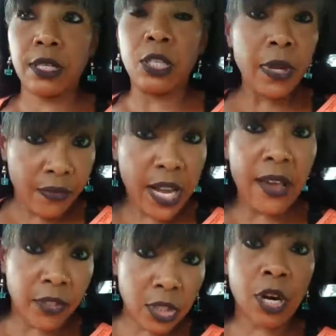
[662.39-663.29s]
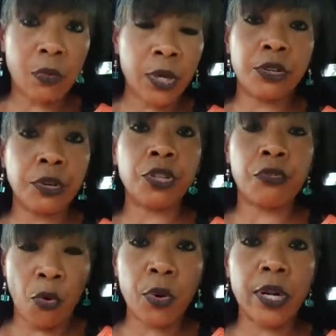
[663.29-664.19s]
You even have to start when you're in your
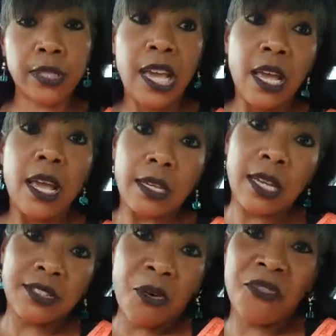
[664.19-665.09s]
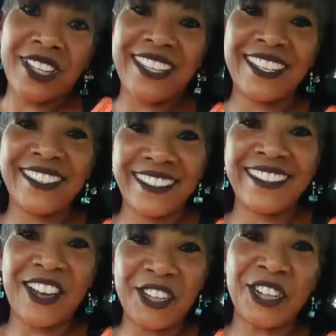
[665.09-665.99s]
40s, because hopefully,
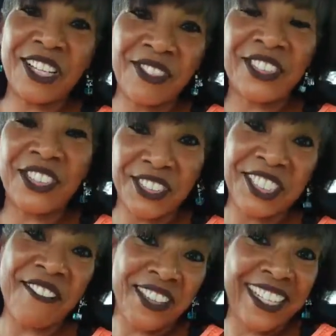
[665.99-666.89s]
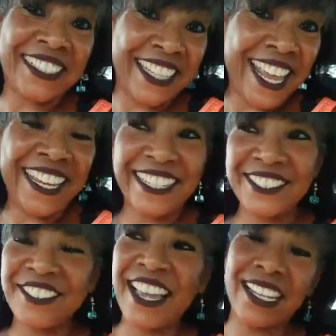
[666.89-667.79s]
you'll live into your 70s and
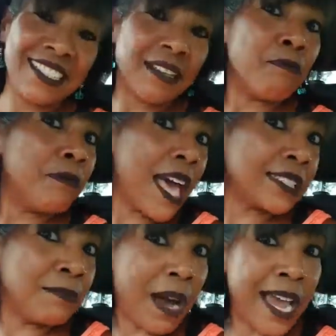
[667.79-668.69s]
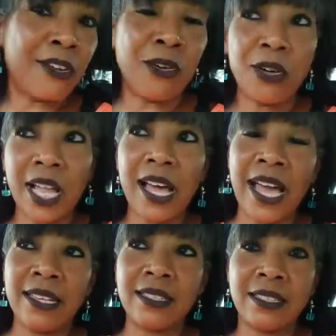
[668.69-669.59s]
80s. Okay, at least that's my goal.
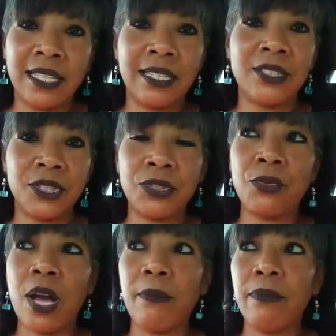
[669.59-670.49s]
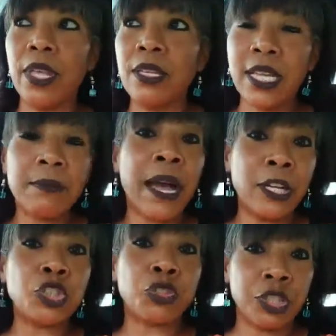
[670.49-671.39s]
I intend to take my
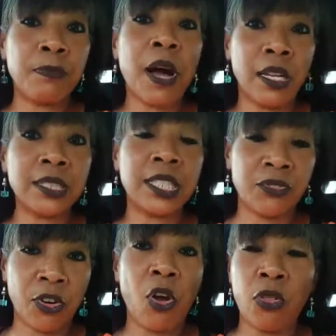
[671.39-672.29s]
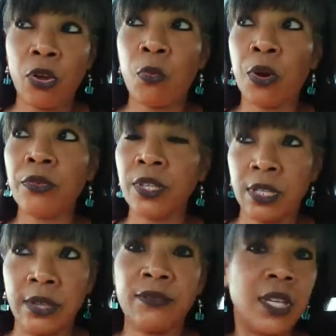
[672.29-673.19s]
insurance policies for all they're worth
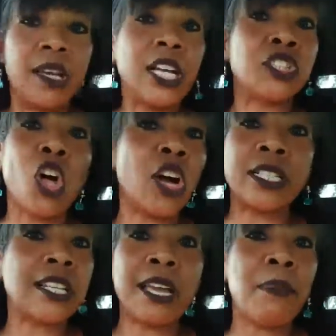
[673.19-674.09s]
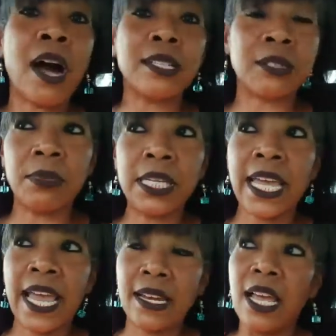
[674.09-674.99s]
and live as long as I possibly
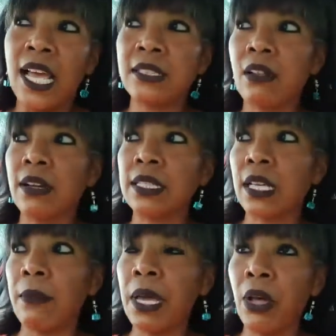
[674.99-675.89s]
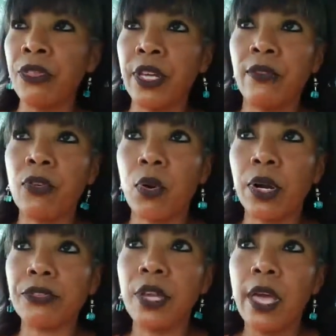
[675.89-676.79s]
can, as long as I'm healthy, of course.